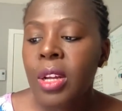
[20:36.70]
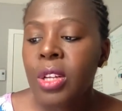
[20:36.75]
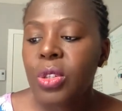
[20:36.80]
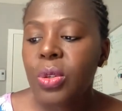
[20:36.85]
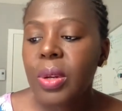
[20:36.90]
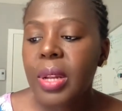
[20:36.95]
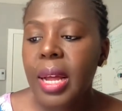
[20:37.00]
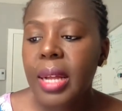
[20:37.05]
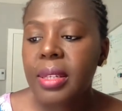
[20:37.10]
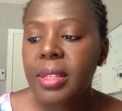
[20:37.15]

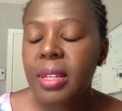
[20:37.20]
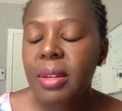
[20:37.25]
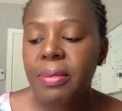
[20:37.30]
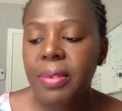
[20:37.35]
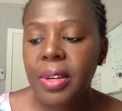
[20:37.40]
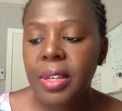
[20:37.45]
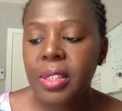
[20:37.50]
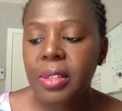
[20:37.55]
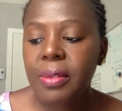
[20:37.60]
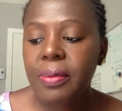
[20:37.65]
So that's the
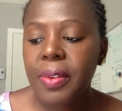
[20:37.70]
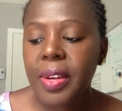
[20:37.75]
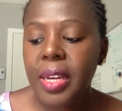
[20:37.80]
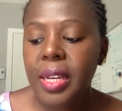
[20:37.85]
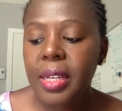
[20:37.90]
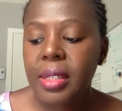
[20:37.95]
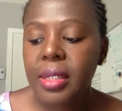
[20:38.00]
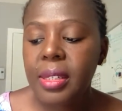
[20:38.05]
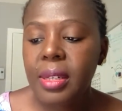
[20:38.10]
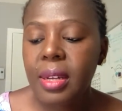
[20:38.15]
first
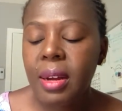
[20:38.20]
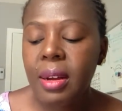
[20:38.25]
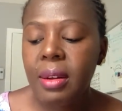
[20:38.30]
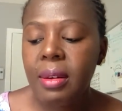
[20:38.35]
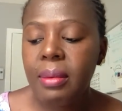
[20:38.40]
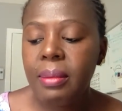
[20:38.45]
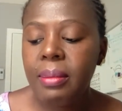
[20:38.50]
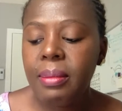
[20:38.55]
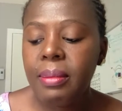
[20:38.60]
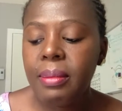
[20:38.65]
phase.
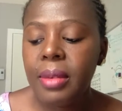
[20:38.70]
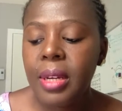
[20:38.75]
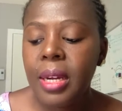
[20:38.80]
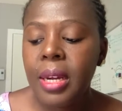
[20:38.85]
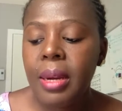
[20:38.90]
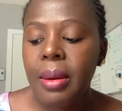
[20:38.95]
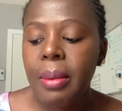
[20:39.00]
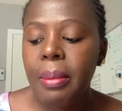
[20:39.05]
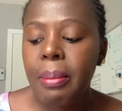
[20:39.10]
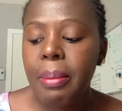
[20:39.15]

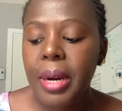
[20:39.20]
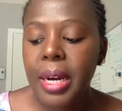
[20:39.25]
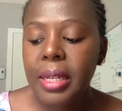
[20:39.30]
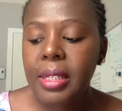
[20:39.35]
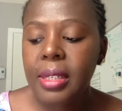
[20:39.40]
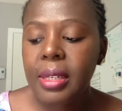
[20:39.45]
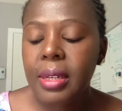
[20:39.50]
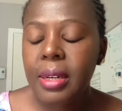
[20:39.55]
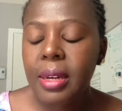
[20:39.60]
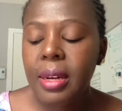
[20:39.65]

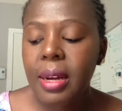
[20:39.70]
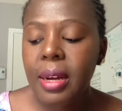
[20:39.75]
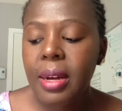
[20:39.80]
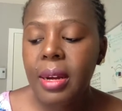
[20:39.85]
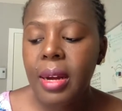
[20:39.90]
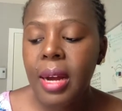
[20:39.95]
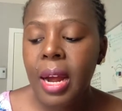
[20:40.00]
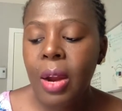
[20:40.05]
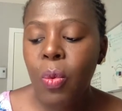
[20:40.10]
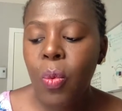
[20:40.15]
But
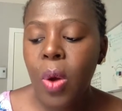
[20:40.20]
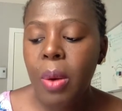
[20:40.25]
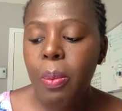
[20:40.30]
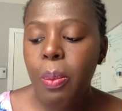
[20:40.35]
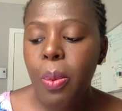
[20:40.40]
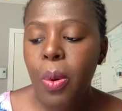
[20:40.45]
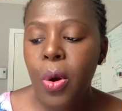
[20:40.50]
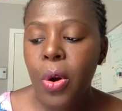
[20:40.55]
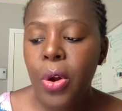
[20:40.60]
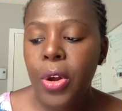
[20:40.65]
at
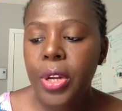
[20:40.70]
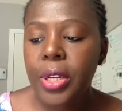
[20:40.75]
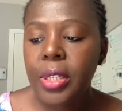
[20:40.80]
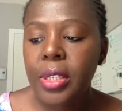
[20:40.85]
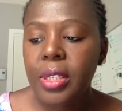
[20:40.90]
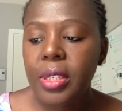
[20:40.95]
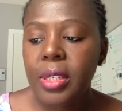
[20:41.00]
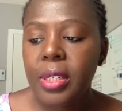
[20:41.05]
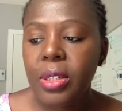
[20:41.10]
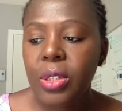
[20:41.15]
one
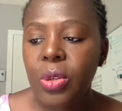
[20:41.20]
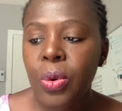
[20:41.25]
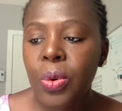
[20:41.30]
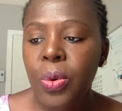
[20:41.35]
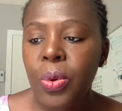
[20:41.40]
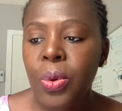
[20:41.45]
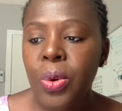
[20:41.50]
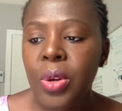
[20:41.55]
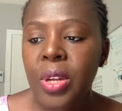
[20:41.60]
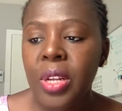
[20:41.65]
point,
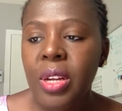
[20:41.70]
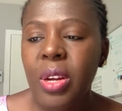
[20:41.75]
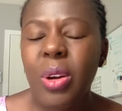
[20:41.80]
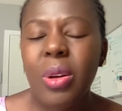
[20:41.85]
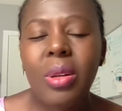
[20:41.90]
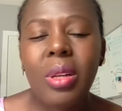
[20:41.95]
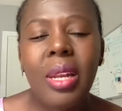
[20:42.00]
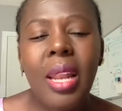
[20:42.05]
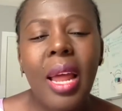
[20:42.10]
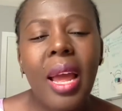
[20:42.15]
so
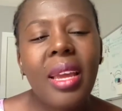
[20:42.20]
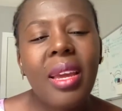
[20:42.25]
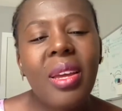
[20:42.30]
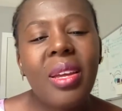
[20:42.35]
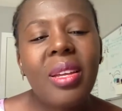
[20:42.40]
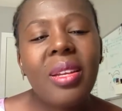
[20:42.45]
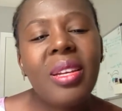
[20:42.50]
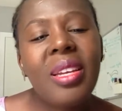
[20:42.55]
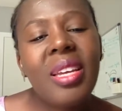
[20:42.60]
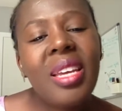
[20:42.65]

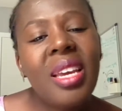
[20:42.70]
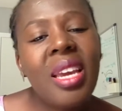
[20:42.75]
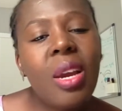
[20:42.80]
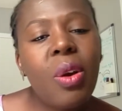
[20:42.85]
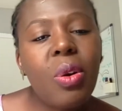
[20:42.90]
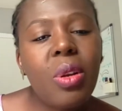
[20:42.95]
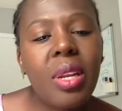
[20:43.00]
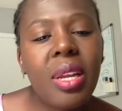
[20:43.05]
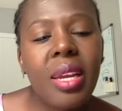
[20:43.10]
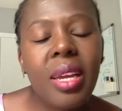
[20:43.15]
like
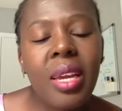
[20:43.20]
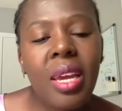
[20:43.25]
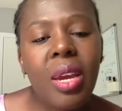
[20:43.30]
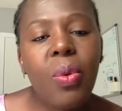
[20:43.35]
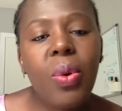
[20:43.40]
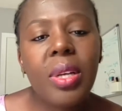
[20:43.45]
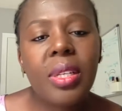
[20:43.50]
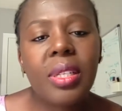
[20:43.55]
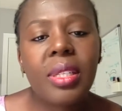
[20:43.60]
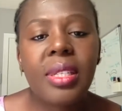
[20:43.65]
he
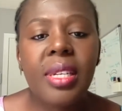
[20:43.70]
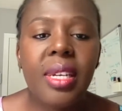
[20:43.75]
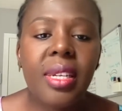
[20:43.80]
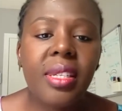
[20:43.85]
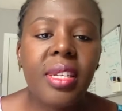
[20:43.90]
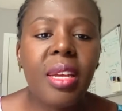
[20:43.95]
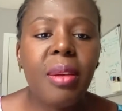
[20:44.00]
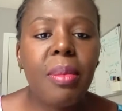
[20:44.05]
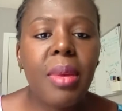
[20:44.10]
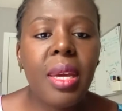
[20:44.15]
was
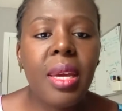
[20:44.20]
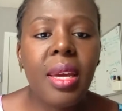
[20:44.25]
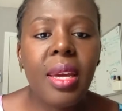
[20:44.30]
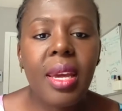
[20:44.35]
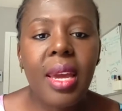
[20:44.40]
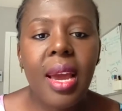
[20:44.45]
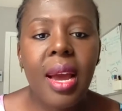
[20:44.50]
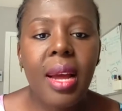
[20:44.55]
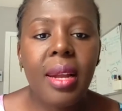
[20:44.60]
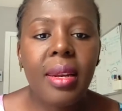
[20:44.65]
teasing me
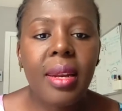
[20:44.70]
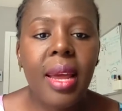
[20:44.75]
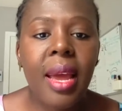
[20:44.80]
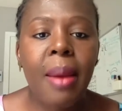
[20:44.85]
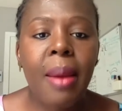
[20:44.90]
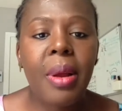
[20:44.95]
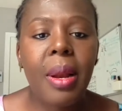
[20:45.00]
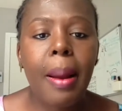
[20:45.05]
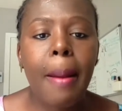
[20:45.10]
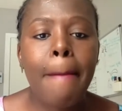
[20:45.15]
here and
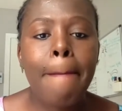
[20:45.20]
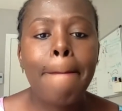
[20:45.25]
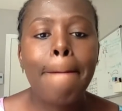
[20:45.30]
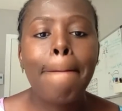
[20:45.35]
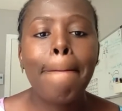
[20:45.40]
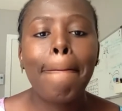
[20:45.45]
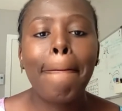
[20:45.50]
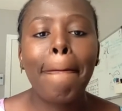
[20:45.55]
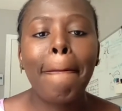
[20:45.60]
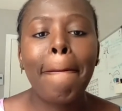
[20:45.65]
there, but
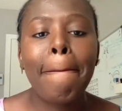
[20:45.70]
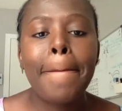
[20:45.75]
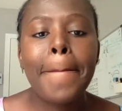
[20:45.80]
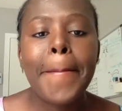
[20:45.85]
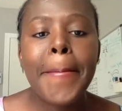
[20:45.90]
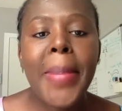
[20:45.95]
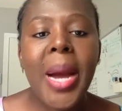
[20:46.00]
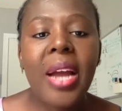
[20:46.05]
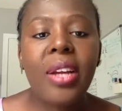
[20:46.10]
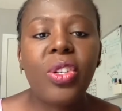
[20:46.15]

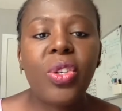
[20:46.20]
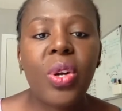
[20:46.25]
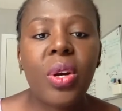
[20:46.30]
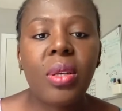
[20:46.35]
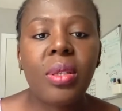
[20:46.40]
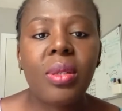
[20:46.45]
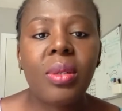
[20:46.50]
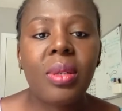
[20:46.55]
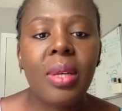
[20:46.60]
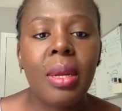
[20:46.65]
my
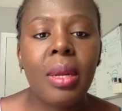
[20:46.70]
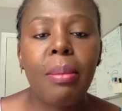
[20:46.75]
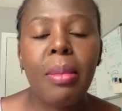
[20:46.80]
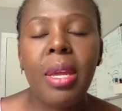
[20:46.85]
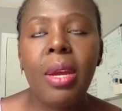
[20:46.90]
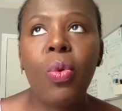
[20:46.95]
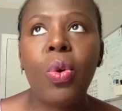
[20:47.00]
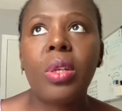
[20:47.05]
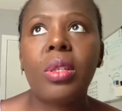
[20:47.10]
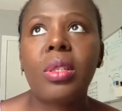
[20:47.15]
trust in
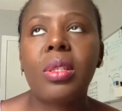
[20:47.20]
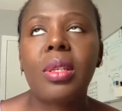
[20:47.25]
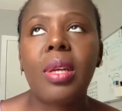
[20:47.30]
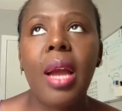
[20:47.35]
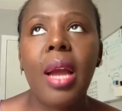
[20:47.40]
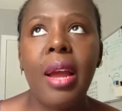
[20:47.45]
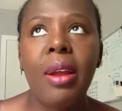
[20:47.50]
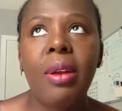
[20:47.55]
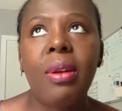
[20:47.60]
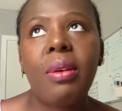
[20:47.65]
me was
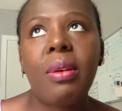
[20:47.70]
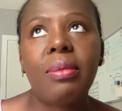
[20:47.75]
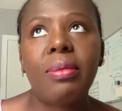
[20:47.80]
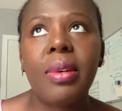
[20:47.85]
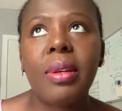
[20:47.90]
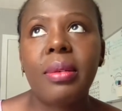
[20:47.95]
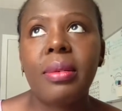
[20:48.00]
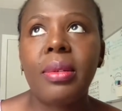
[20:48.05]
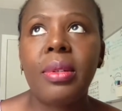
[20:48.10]
kind of,